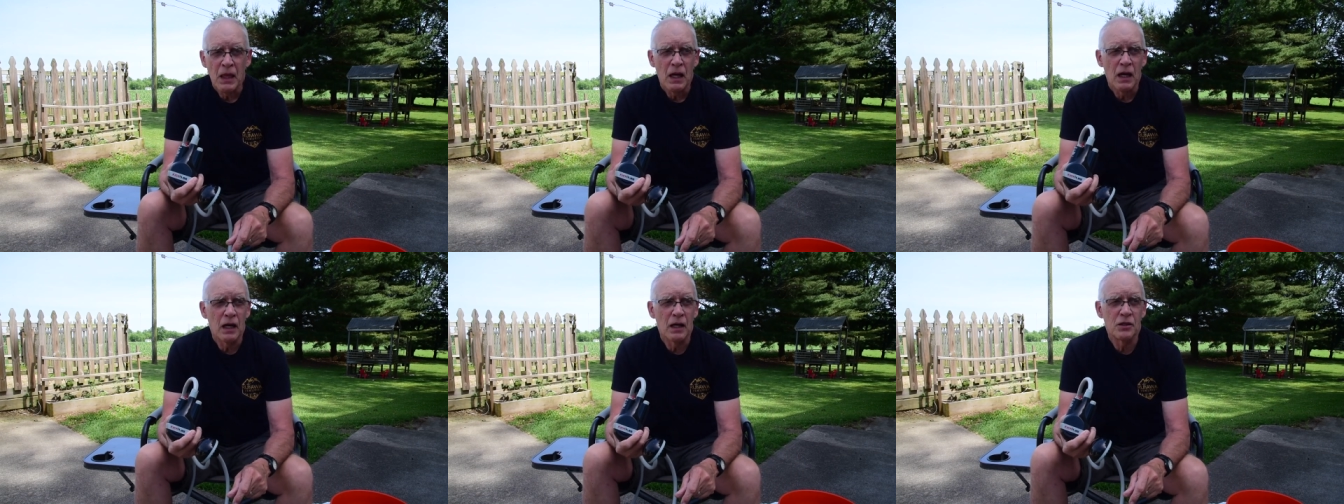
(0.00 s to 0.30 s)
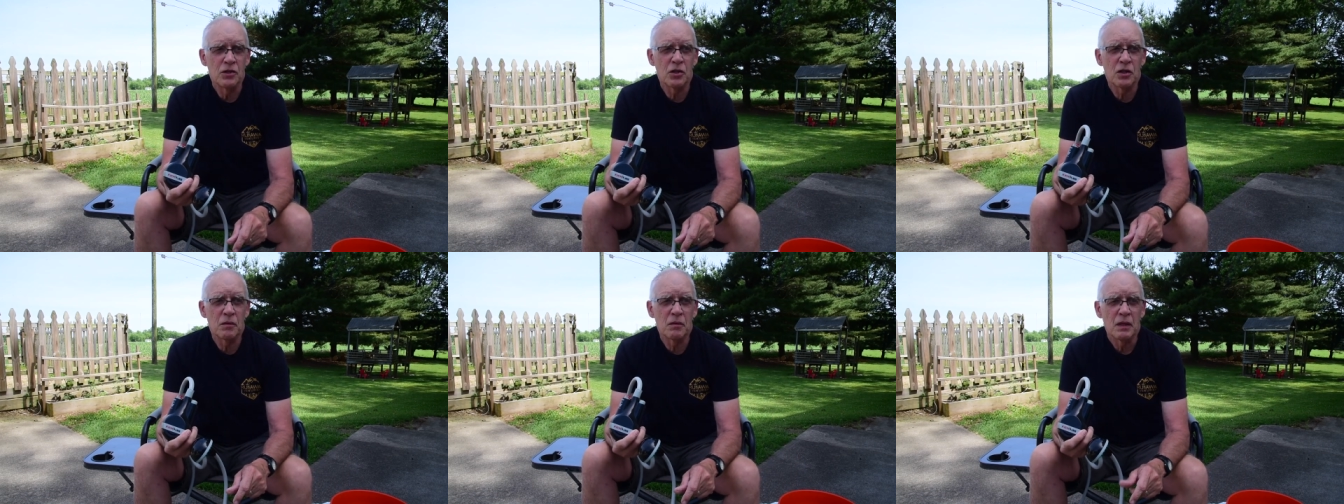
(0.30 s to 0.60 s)
uh,
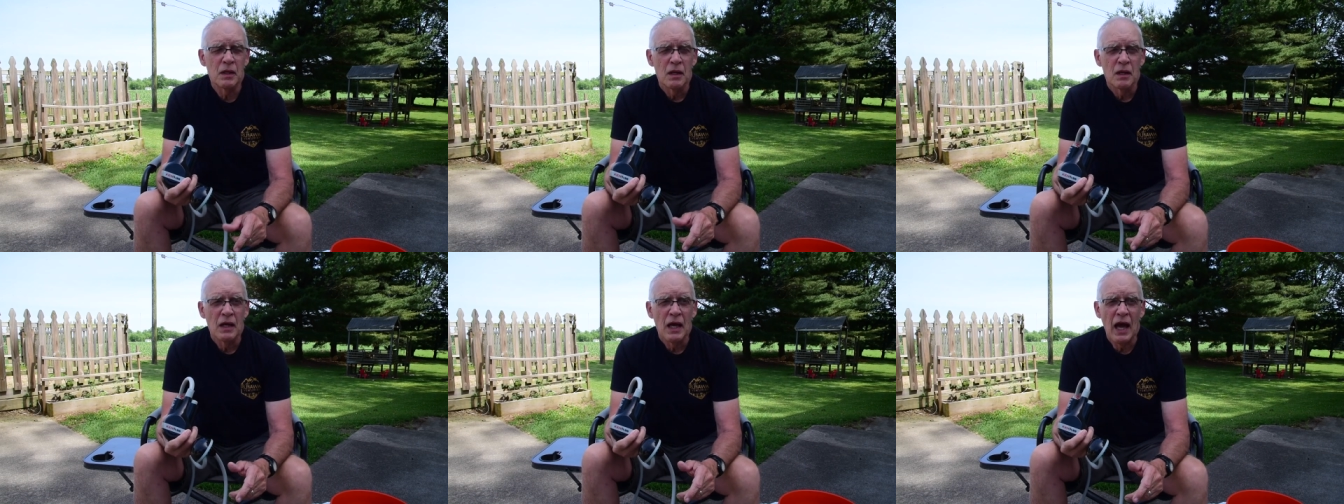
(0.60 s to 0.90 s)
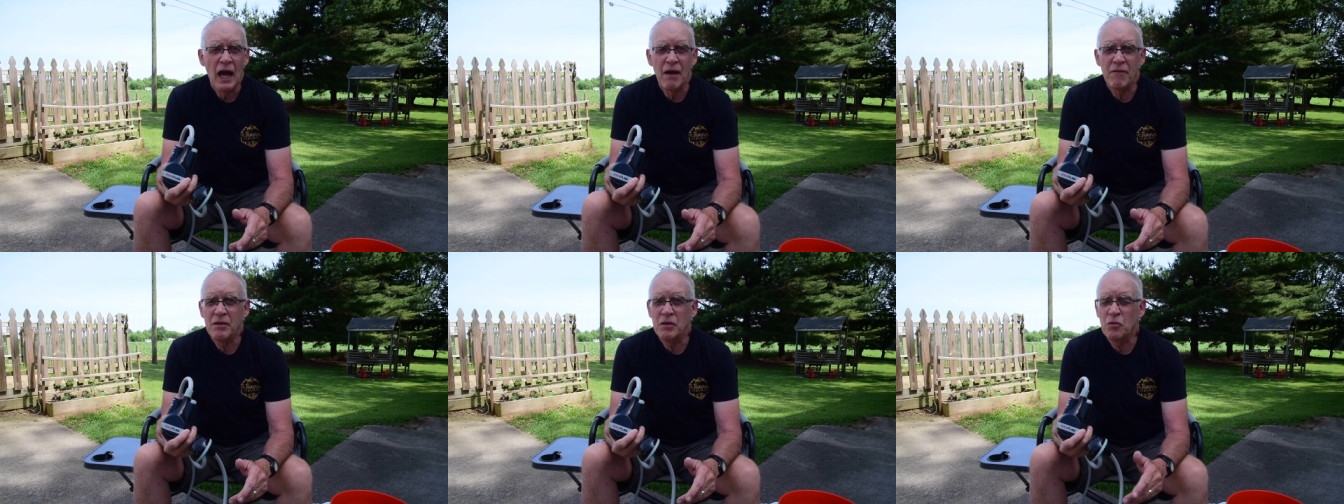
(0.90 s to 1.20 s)
you could
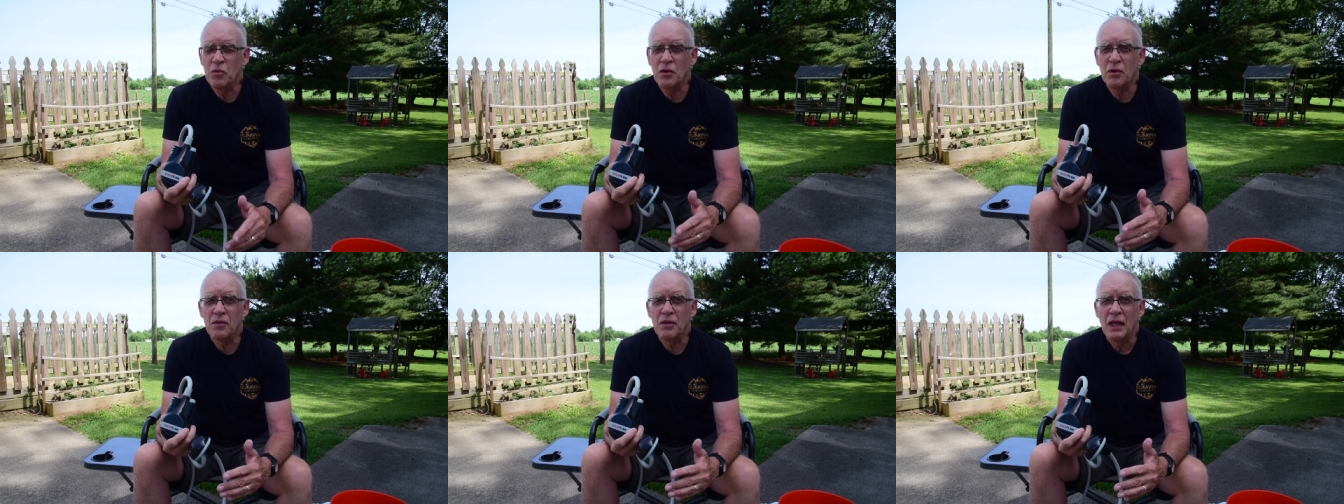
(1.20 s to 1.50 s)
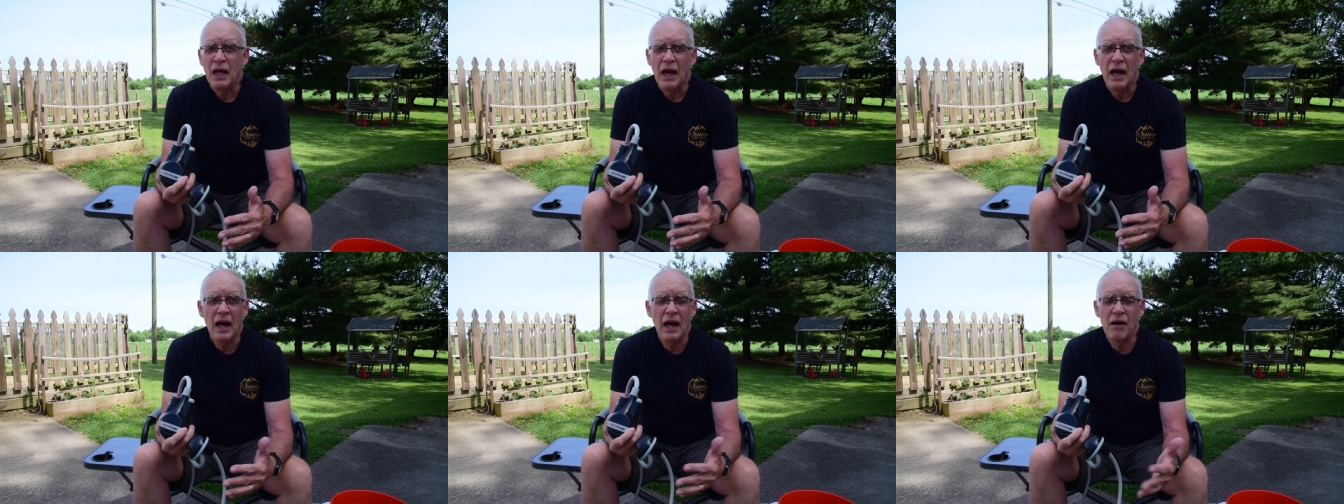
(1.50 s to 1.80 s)
have it with
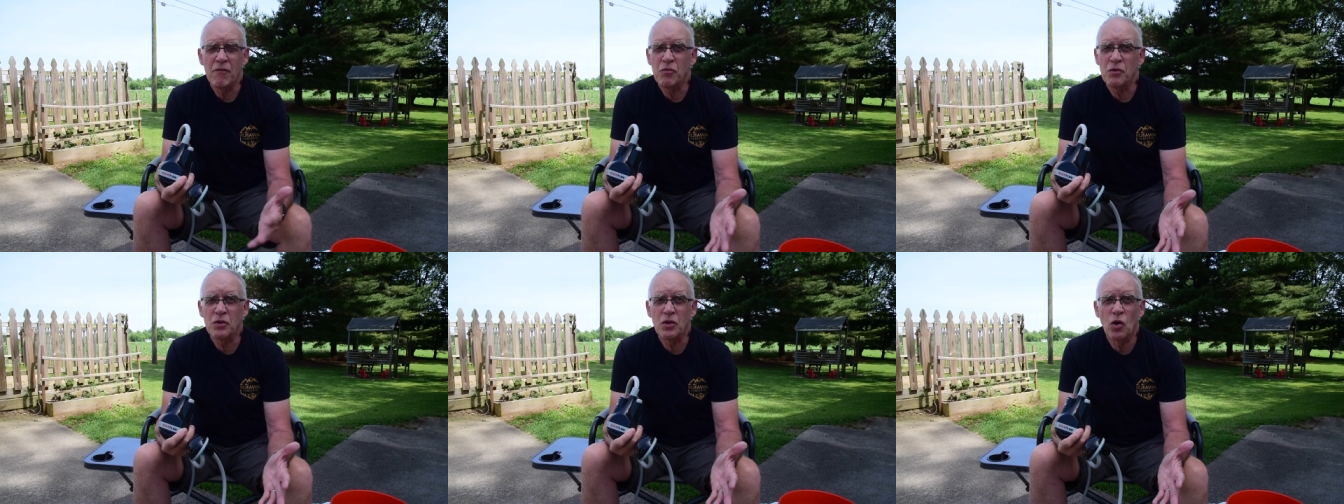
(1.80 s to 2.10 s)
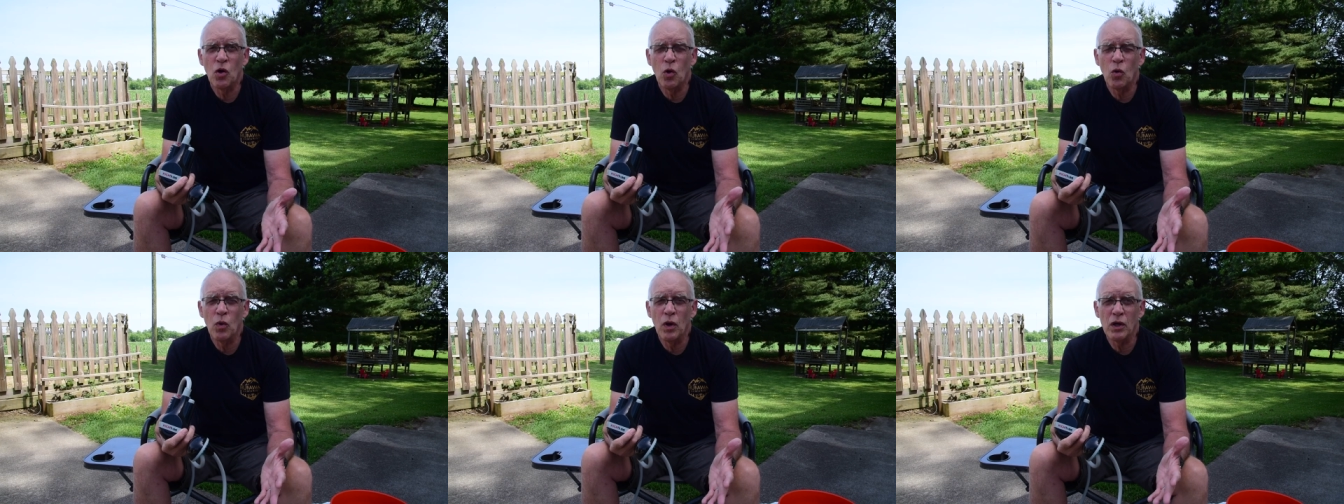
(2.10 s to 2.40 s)
half with
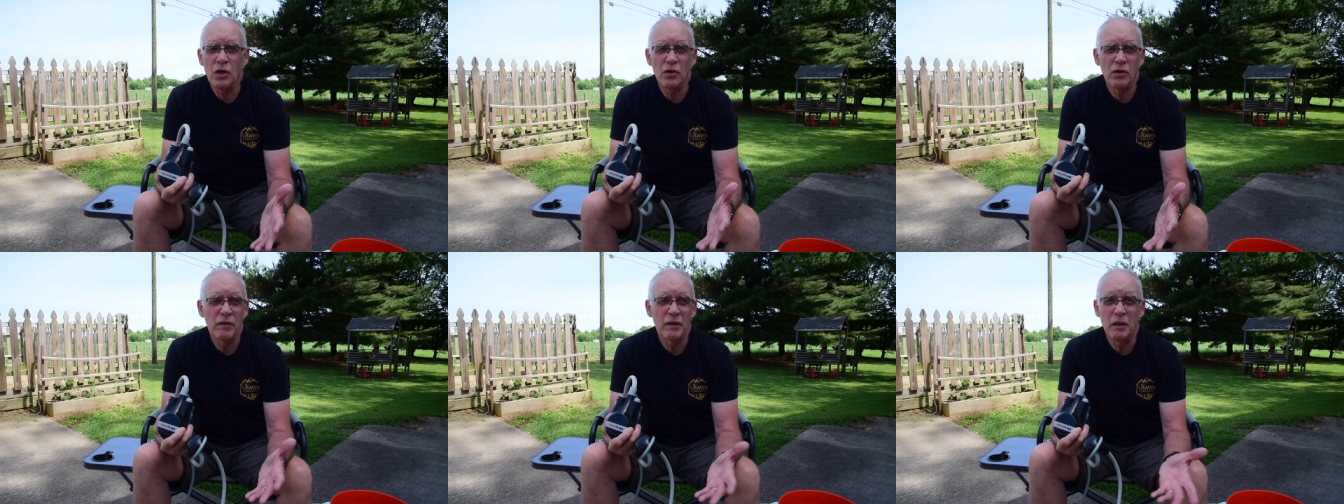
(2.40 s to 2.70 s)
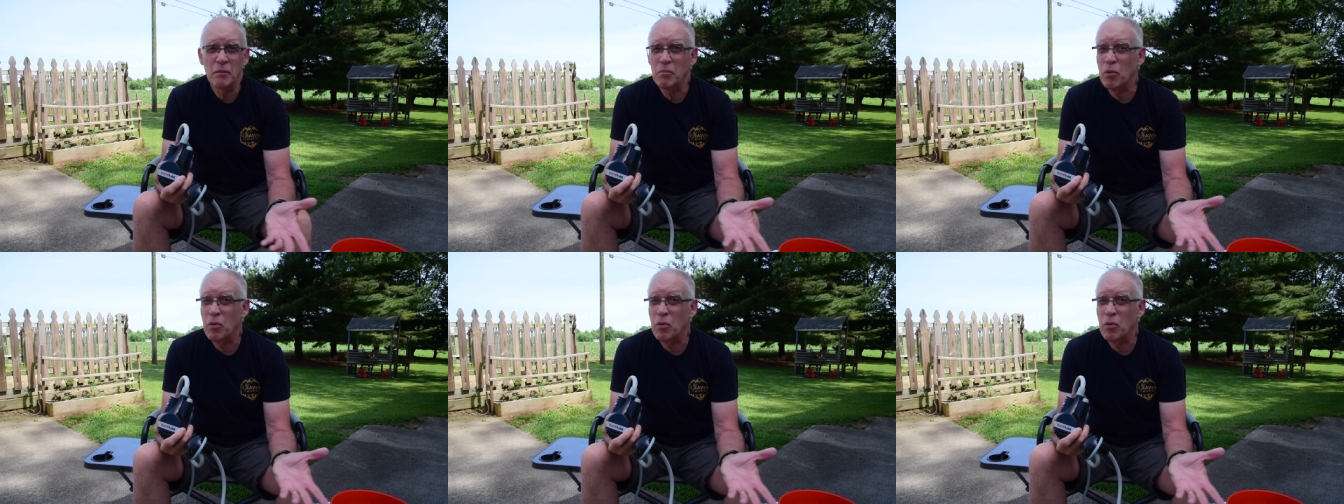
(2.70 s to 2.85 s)
cold water and then